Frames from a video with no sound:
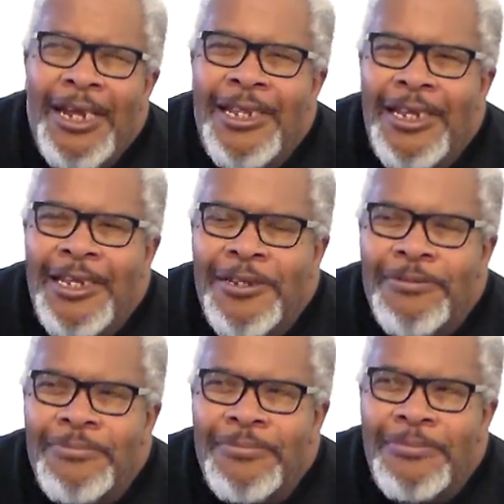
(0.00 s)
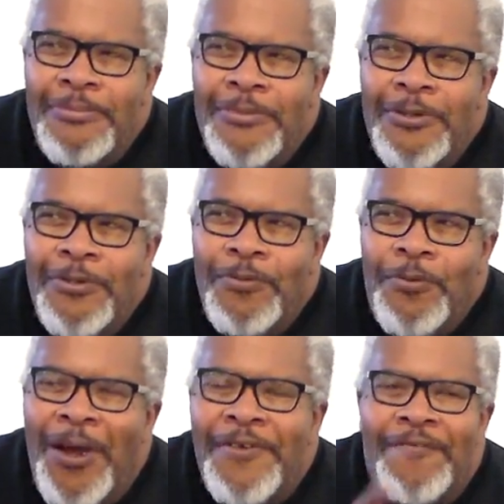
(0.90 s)
and then
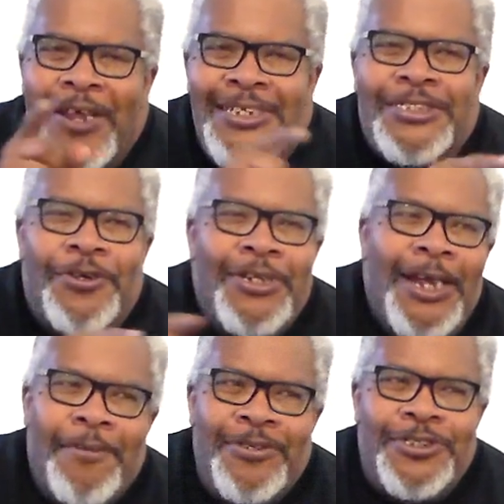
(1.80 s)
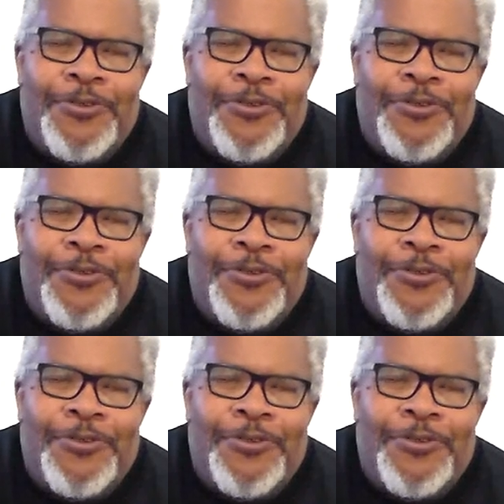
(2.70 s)
white flight started to happen.